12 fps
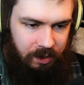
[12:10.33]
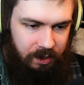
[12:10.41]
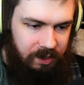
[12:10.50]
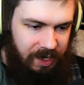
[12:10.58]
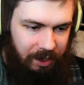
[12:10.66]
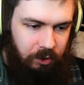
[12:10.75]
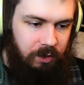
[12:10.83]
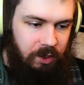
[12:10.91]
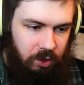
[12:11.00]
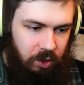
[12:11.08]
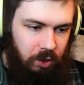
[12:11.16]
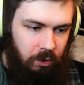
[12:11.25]
is actually
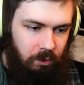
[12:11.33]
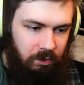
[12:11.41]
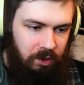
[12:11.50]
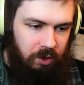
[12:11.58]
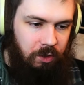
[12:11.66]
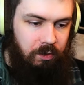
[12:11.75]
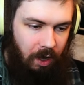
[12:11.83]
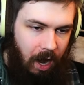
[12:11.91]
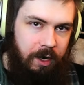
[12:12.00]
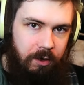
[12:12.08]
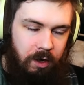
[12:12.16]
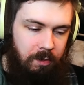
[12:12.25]
tuned to the
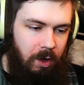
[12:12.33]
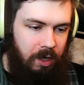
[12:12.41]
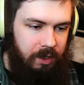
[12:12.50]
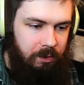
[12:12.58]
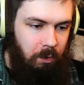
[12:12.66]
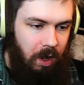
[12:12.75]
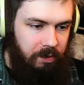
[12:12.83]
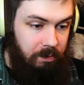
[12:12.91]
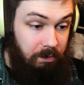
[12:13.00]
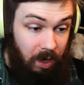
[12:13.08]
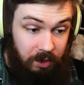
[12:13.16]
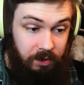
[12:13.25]
higher harmonic while the
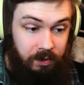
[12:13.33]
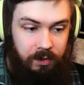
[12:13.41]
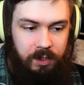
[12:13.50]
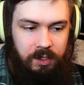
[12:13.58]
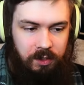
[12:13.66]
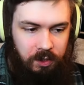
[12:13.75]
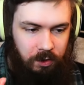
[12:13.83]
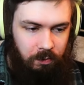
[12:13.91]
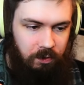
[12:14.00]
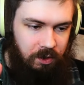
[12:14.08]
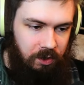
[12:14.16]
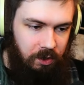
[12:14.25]
modulator is
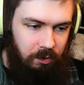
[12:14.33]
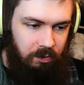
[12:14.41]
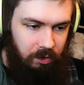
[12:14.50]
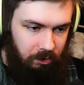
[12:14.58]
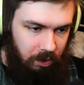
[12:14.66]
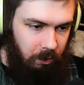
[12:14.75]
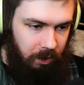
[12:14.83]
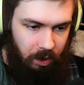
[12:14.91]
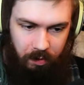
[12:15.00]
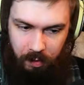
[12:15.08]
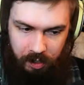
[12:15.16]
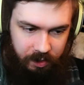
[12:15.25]
tuned to the lower
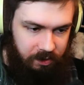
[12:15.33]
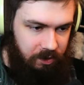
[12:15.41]
harmonic.